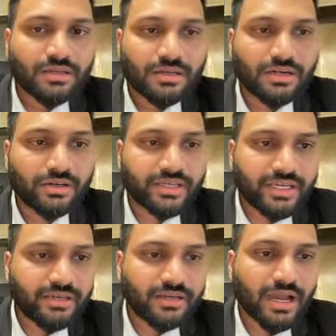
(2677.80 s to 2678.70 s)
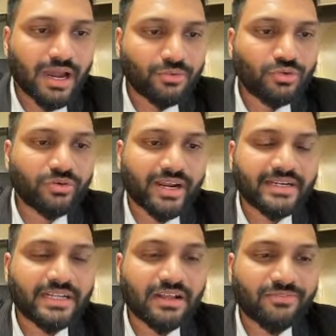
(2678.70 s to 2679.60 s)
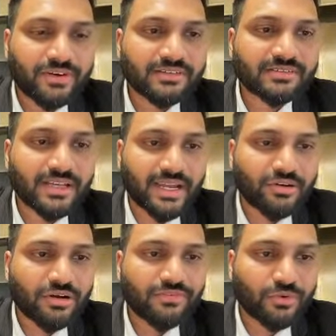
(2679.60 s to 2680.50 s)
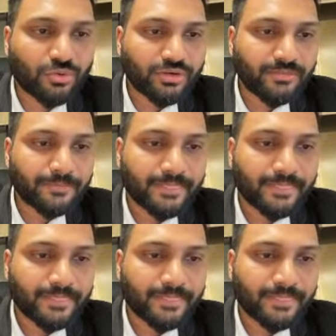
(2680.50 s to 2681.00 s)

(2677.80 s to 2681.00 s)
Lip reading: Okay, how to write our first line of code?